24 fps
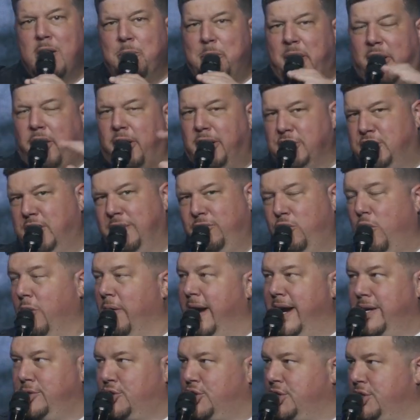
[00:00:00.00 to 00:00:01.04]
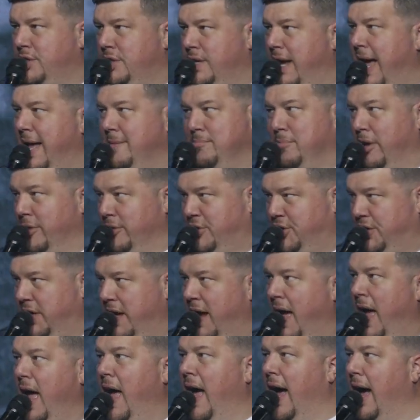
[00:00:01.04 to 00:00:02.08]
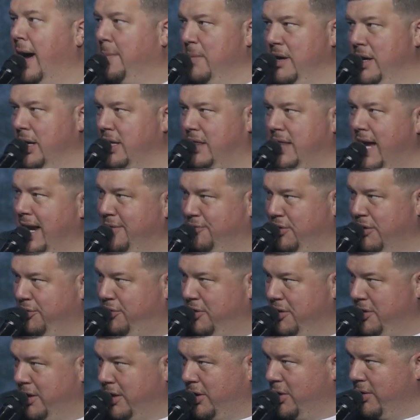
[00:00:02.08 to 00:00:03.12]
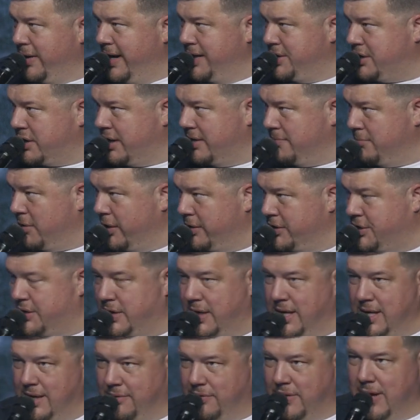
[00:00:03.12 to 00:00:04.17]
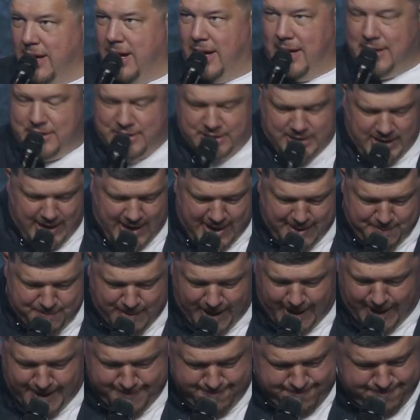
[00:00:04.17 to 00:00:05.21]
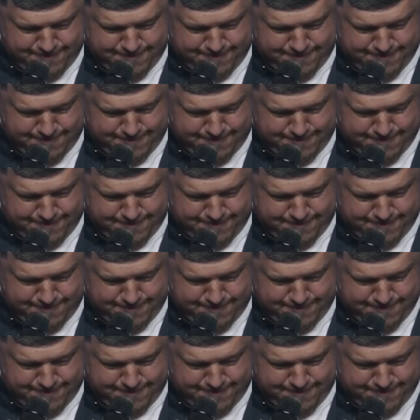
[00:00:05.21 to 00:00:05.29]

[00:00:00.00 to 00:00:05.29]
because of grace and mercy. How many are thankful for the grace and mercy of God? Say amen.